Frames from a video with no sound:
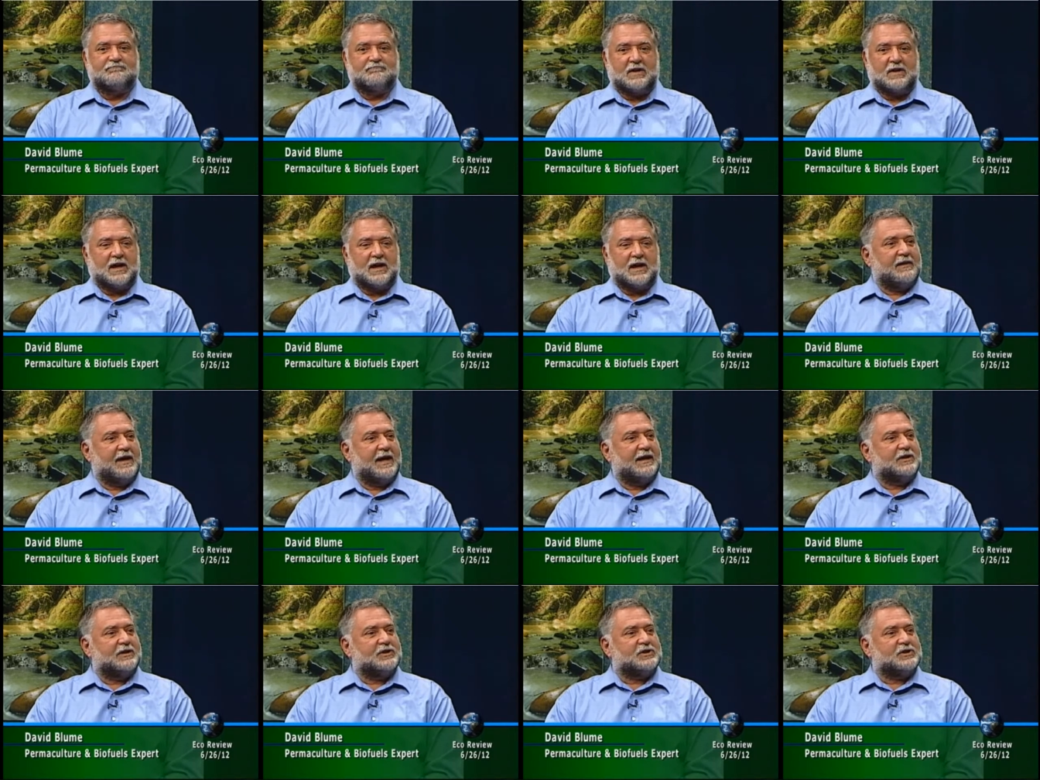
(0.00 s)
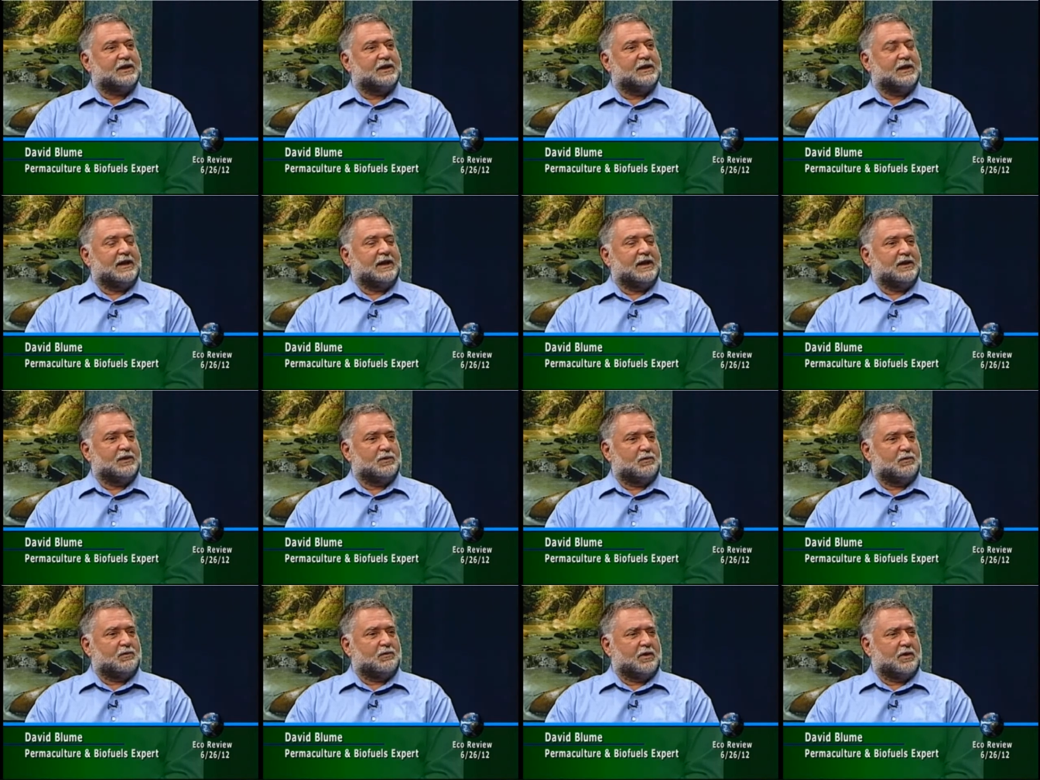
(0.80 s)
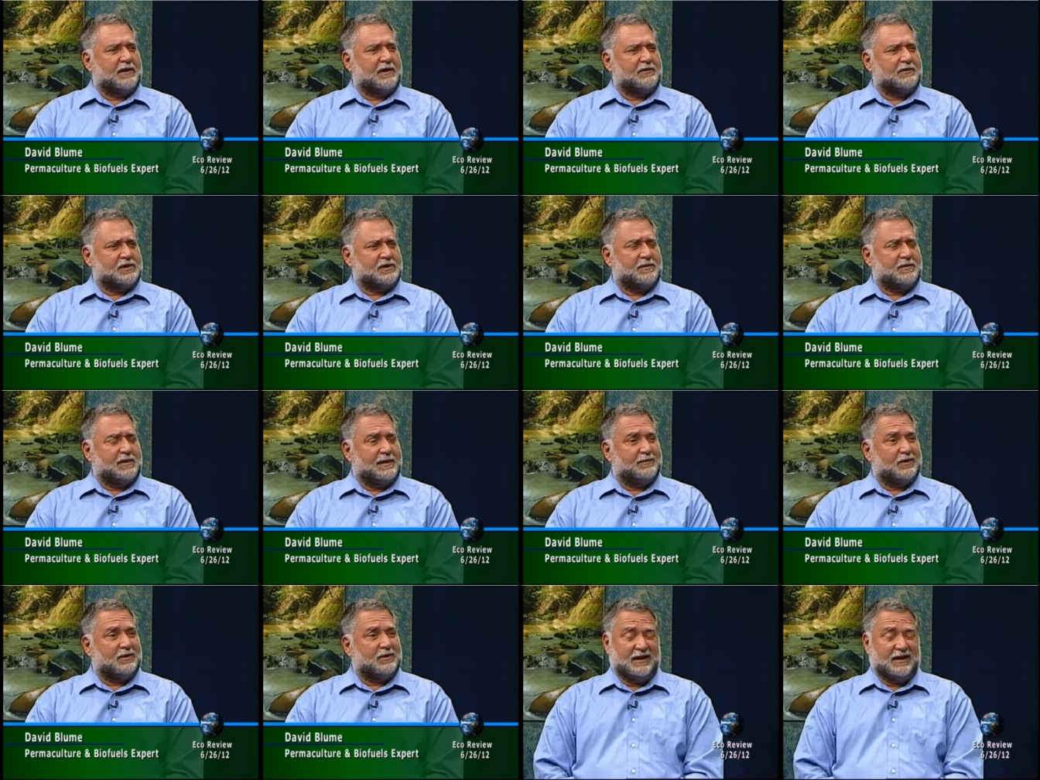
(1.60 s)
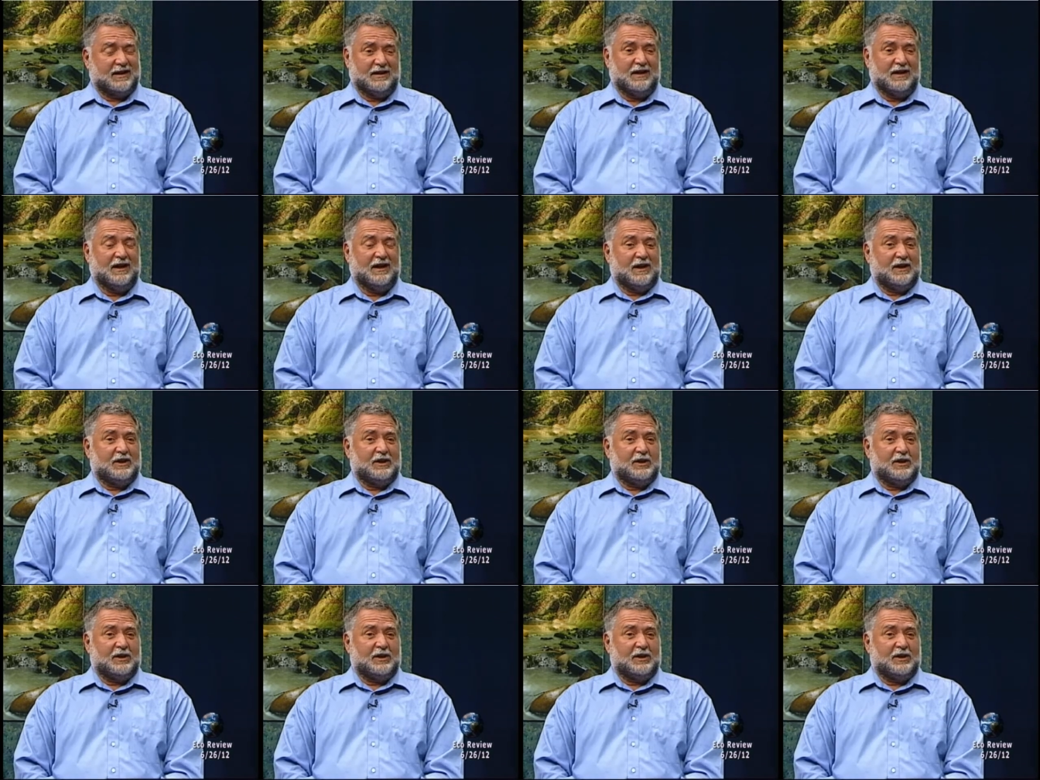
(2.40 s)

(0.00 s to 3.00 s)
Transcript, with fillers: kind of negligent in getting the word out to people. And you